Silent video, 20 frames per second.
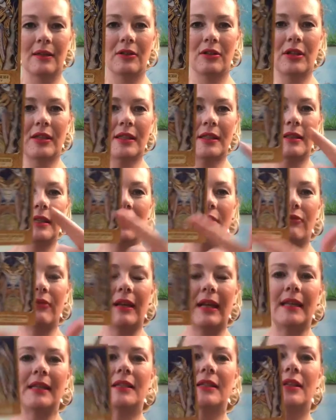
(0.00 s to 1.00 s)
This
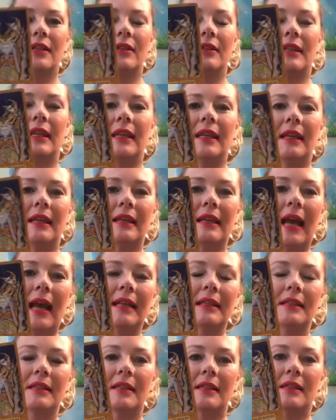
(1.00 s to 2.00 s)
relates to the
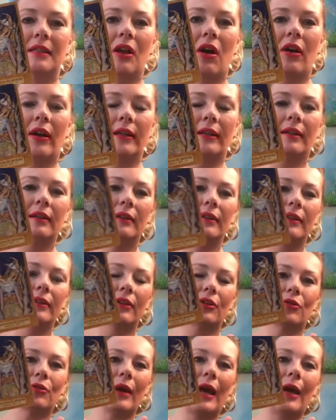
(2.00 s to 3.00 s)
Cancer sign, the
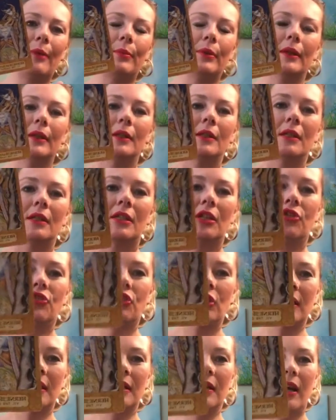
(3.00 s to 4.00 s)
crab. So
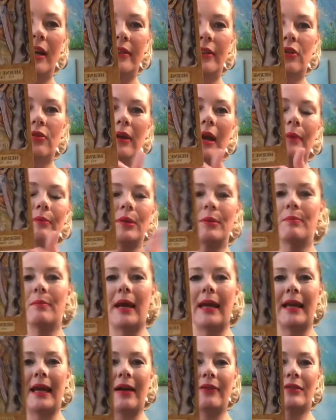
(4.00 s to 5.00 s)
just like the crab, you
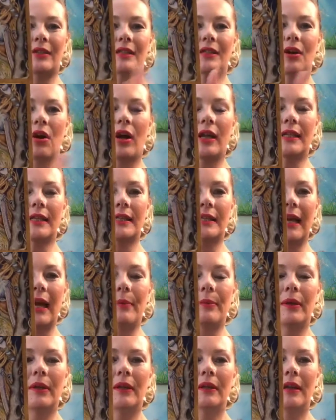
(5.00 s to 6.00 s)
may have to
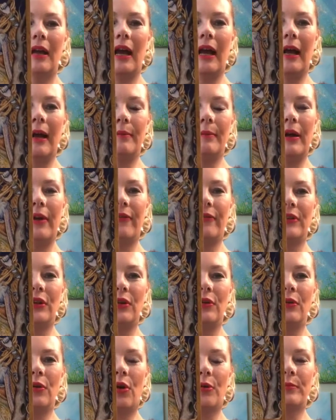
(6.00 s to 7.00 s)
sidestep a
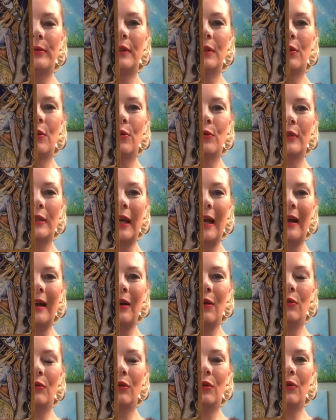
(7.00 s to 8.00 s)
few obstacles
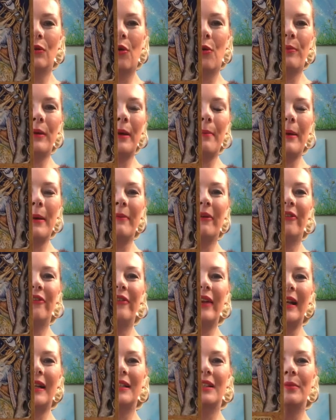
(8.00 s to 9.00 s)
there, or be a bit more
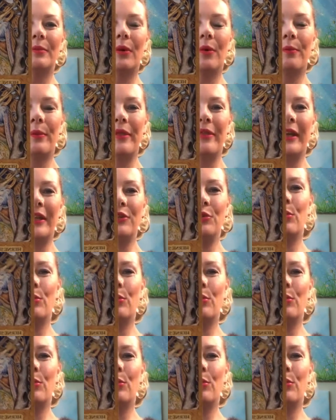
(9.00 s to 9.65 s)
flexible, but then you'll